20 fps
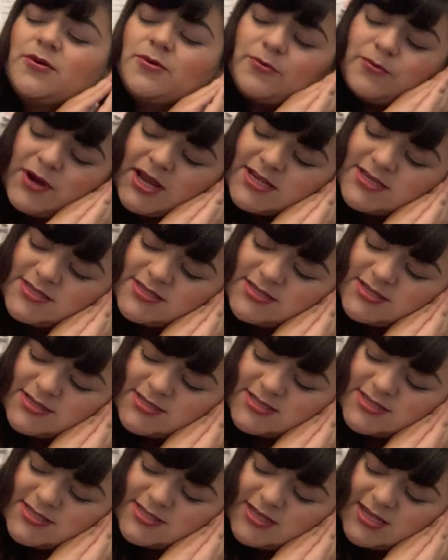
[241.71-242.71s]
rest
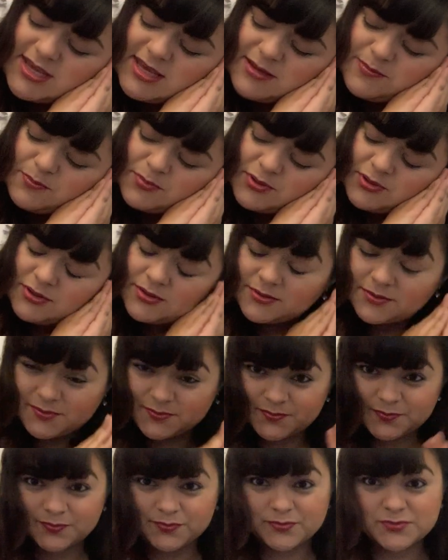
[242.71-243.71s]
and sleep
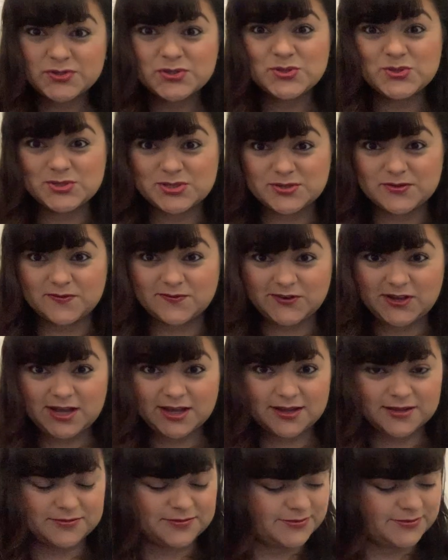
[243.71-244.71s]
to survive.